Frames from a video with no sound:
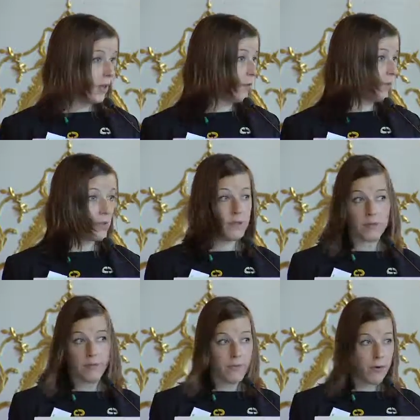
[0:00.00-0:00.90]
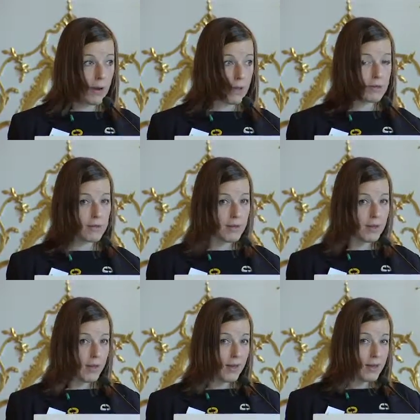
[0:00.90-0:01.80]
and not in the forest.
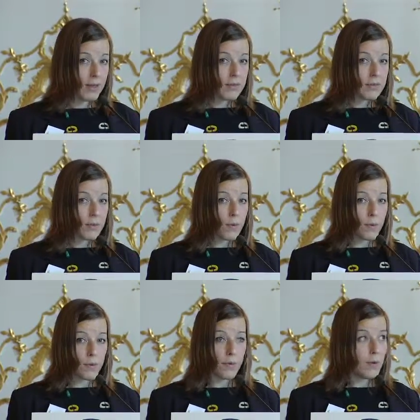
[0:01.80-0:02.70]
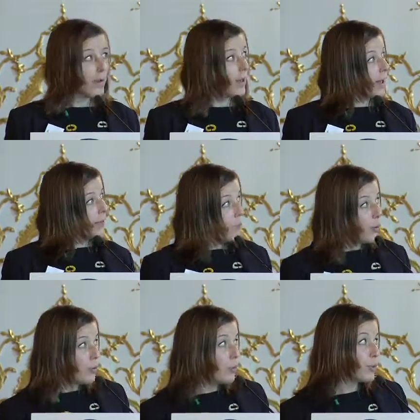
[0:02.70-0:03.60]
So, and
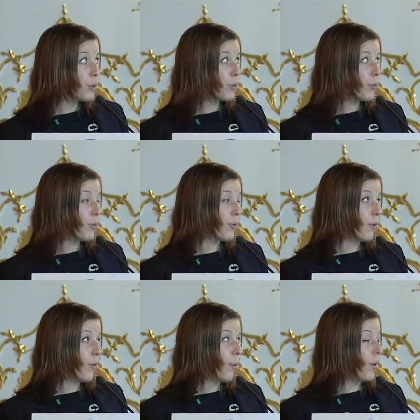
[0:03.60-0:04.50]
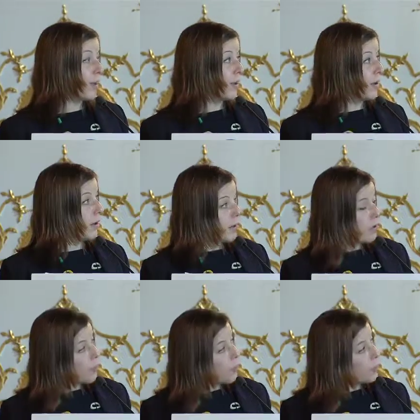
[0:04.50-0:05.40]
pollution also will
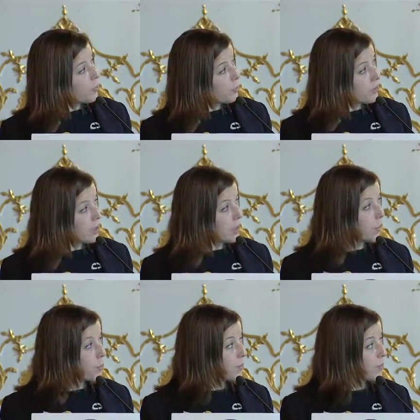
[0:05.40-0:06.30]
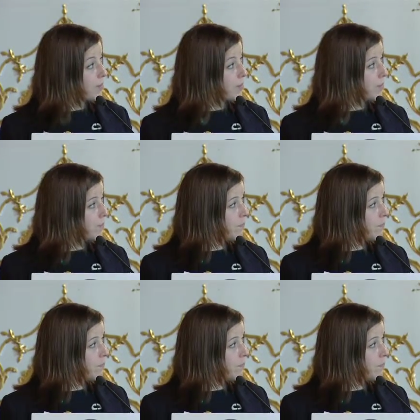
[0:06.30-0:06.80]
proportionally increase.